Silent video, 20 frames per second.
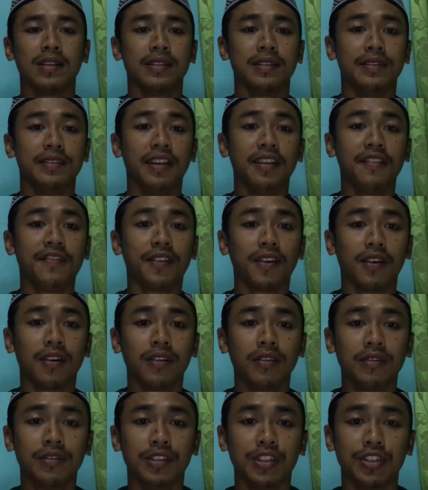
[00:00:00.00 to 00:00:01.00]

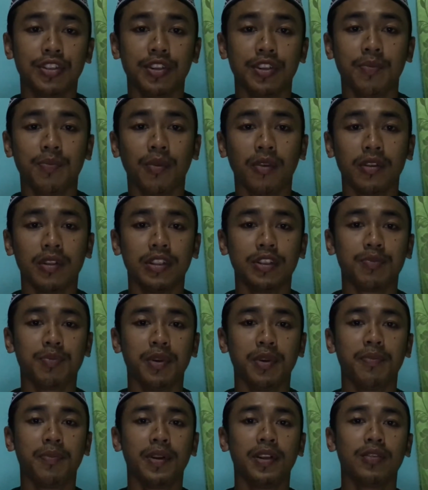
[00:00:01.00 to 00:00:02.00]
Therefore, this report is
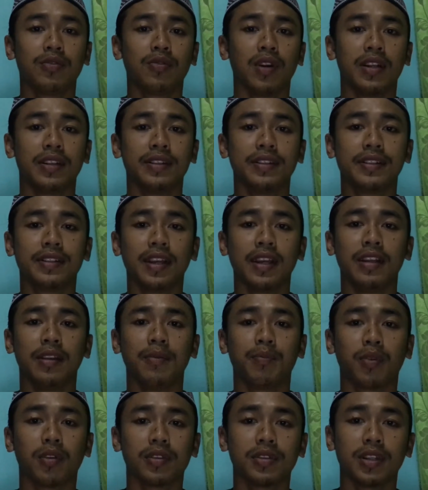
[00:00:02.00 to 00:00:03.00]
prepared to understand
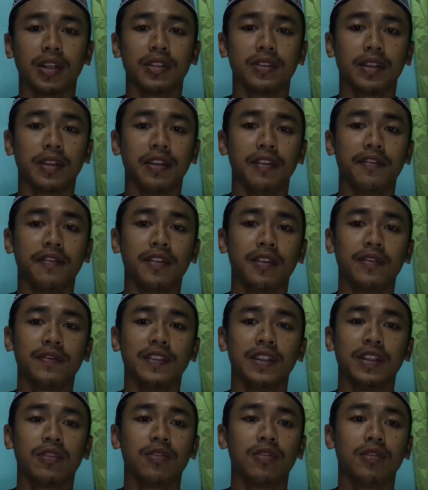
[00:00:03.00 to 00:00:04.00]
process involved,
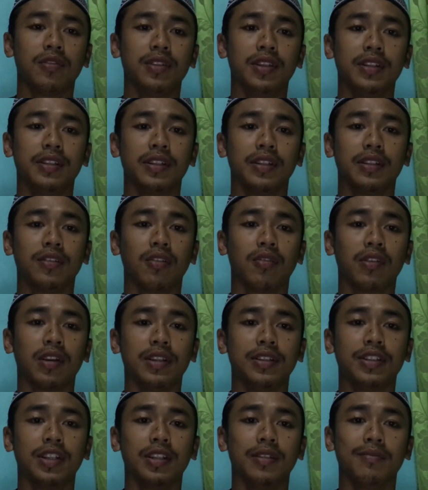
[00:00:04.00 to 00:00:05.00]
including the
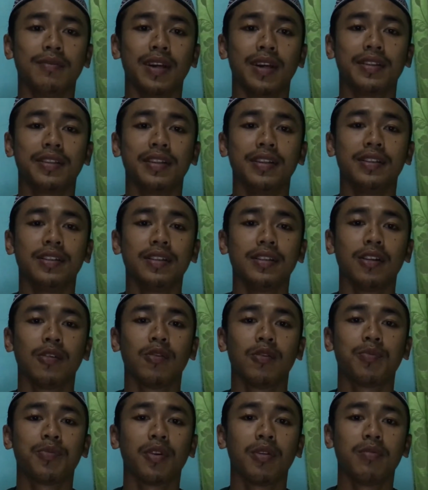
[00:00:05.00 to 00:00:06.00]
calculation by creating
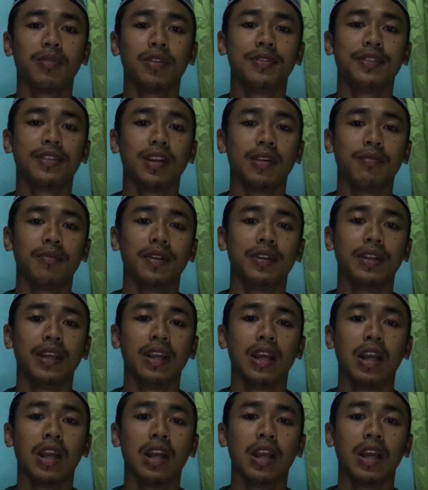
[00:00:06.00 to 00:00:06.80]
our problem statement,